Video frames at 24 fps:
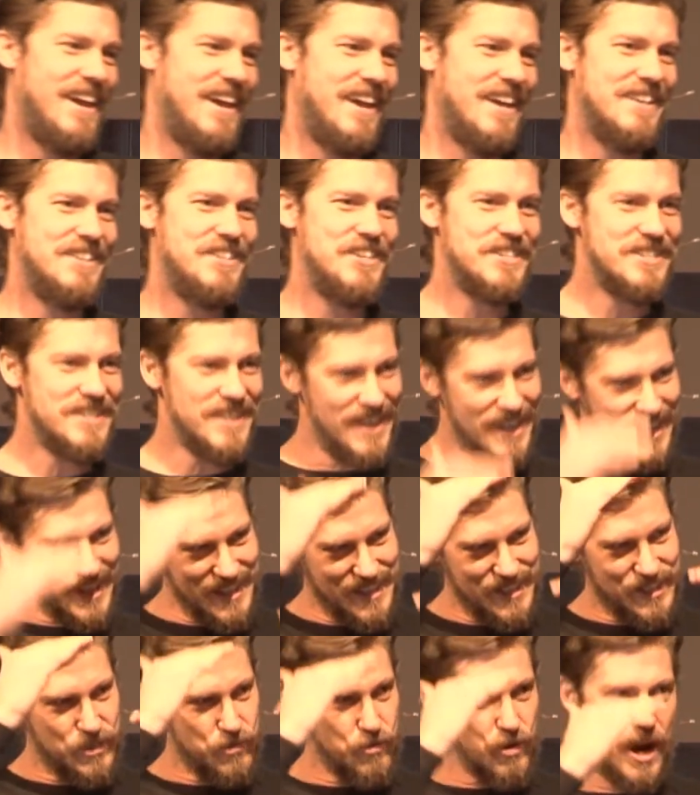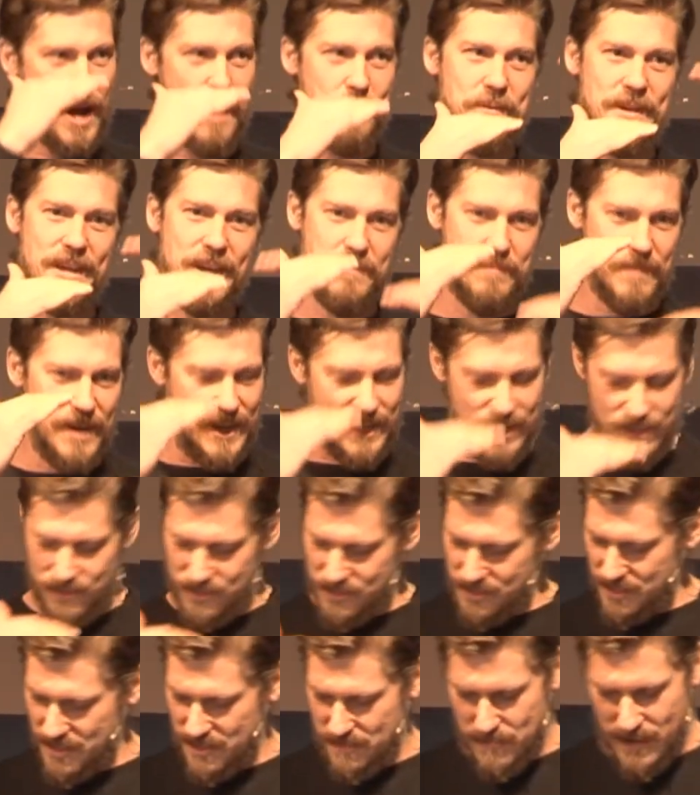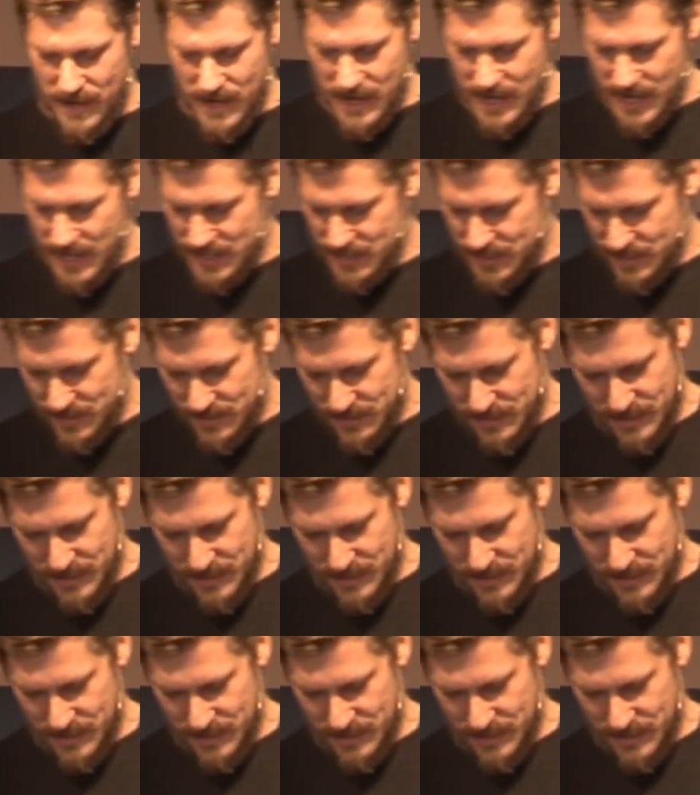and just like drop down menus in your minds.